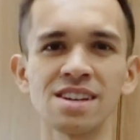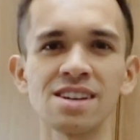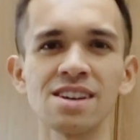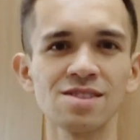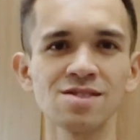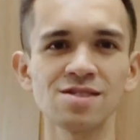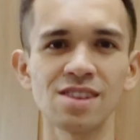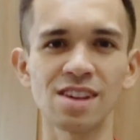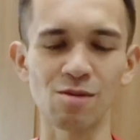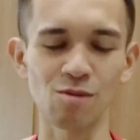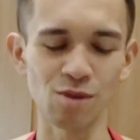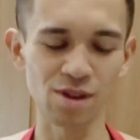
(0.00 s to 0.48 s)

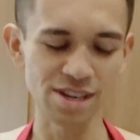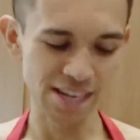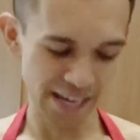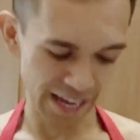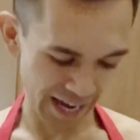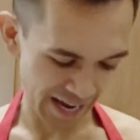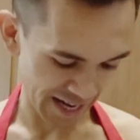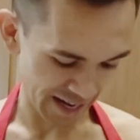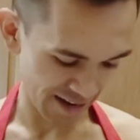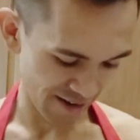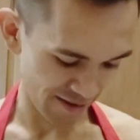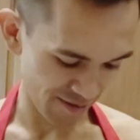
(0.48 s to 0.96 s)
So that one day
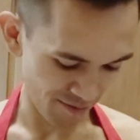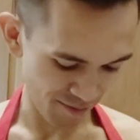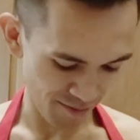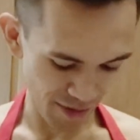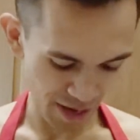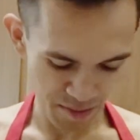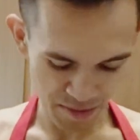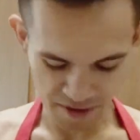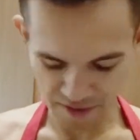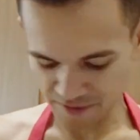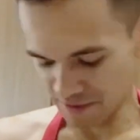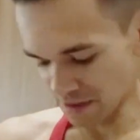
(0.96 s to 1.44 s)
I can
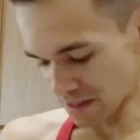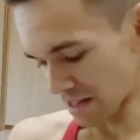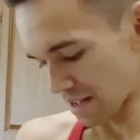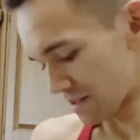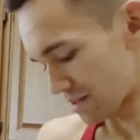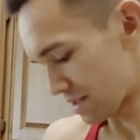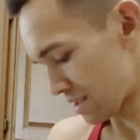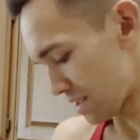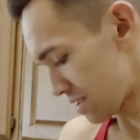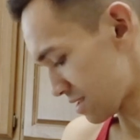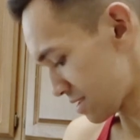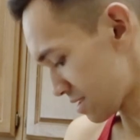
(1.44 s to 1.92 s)
maybe fill
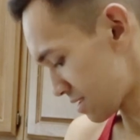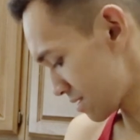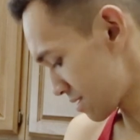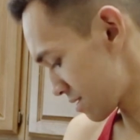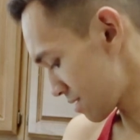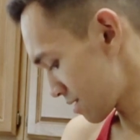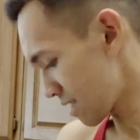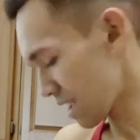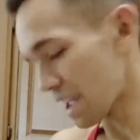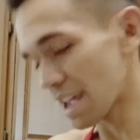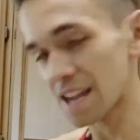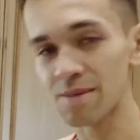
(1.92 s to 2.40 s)
out this
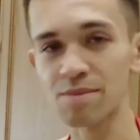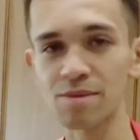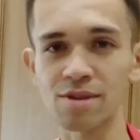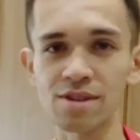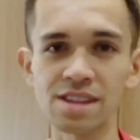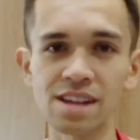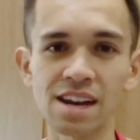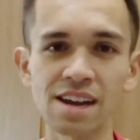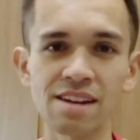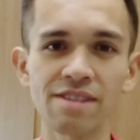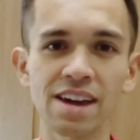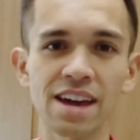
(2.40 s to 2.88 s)
apron
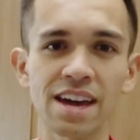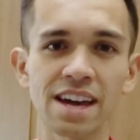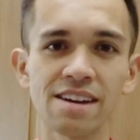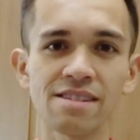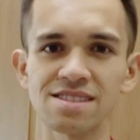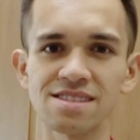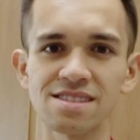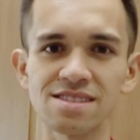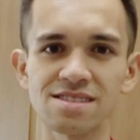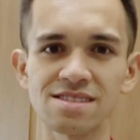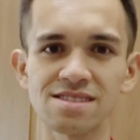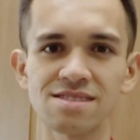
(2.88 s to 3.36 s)
that I've had
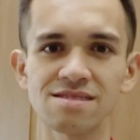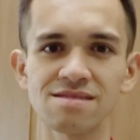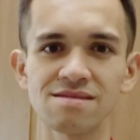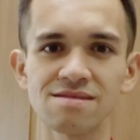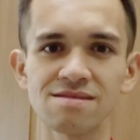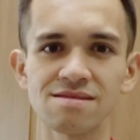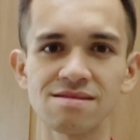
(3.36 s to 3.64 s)
since